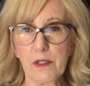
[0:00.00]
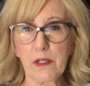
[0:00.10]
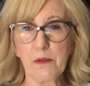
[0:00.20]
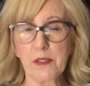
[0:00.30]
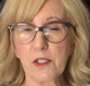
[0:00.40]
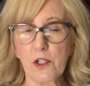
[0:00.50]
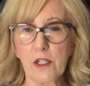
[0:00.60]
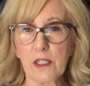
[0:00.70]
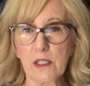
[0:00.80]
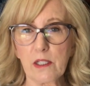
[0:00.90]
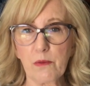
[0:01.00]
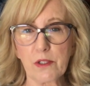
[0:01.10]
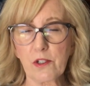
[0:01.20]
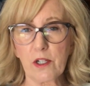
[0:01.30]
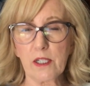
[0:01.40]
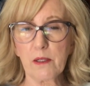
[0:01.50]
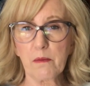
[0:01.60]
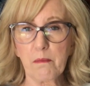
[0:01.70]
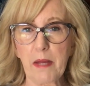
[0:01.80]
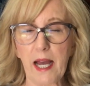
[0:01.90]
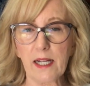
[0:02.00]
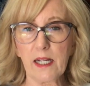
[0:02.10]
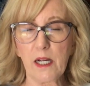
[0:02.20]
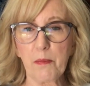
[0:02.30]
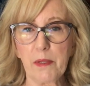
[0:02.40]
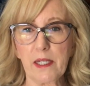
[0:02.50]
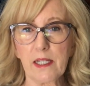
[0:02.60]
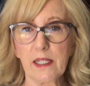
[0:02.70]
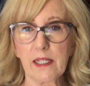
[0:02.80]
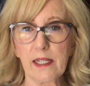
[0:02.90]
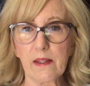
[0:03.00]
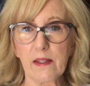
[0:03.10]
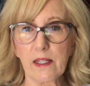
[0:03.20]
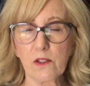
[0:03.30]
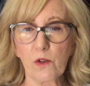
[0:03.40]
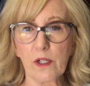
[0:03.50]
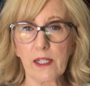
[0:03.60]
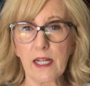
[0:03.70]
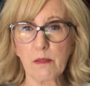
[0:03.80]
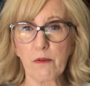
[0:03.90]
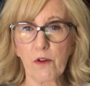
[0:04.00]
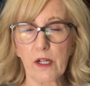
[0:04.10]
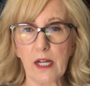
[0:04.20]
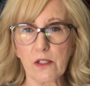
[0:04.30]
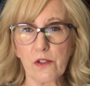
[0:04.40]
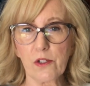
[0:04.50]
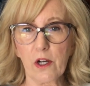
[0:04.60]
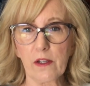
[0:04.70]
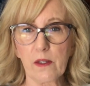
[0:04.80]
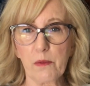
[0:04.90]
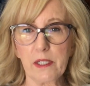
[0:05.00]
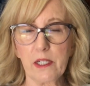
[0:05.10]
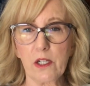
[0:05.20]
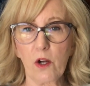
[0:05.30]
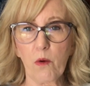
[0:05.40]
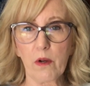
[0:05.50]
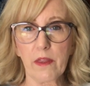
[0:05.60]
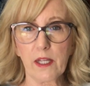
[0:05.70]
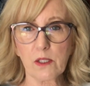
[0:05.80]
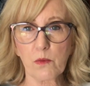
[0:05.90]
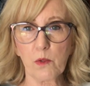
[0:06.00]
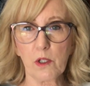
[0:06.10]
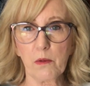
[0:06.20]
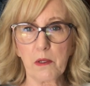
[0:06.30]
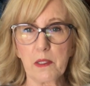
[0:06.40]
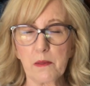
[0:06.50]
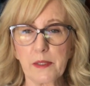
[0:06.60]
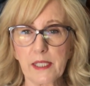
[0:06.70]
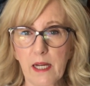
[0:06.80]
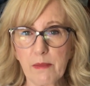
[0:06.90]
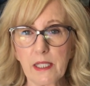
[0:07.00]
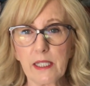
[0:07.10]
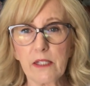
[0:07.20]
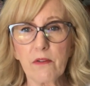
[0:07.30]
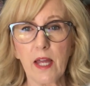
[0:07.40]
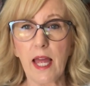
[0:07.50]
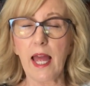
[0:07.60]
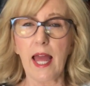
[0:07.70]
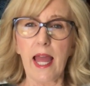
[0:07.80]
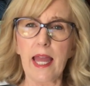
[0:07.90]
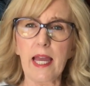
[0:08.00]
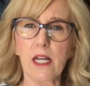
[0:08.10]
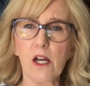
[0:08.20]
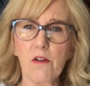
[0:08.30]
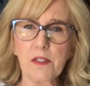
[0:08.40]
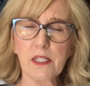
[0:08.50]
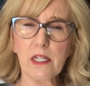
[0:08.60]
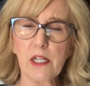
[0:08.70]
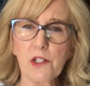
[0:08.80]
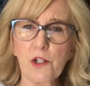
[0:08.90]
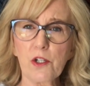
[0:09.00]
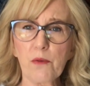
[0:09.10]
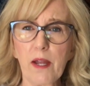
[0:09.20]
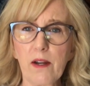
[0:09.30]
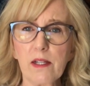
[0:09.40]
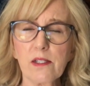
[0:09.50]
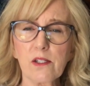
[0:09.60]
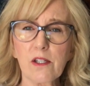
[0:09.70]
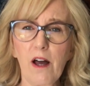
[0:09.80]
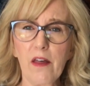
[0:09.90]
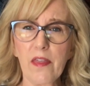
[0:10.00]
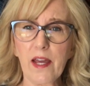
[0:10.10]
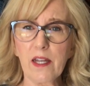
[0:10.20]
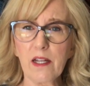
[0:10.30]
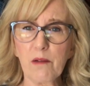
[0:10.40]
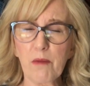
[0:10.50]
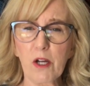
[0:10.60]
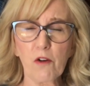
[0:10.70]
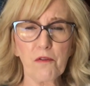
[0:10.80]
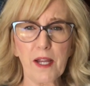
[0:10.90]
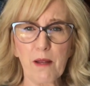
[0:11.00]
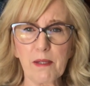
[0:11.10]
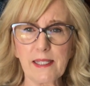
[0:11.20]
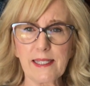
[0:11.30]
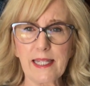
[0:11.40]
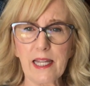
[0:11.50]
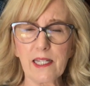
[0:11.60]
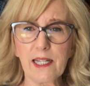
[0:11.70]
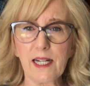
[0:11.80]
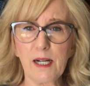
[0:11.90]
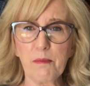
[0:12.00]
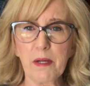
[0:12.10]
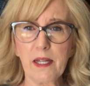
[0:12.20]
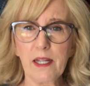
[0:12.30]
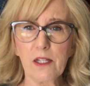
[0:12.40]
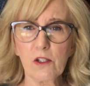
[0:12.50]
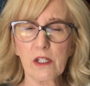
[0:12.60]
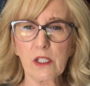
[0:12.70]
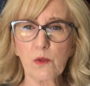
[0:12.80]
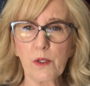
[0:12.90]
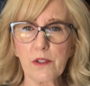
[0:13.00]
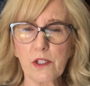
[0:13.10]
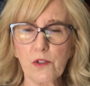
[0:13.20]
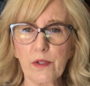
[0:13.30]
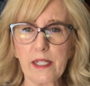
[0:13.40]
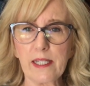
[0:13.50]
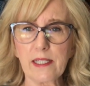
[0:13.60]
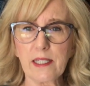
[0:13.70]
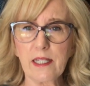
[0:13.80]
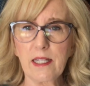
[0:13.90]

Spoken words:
we were starting to pack up and get things organized before it got too dark that we didn't know where things were when it was time to leave. And all of a sudden I turned around and saw that my whole family's standing up looking toward the street.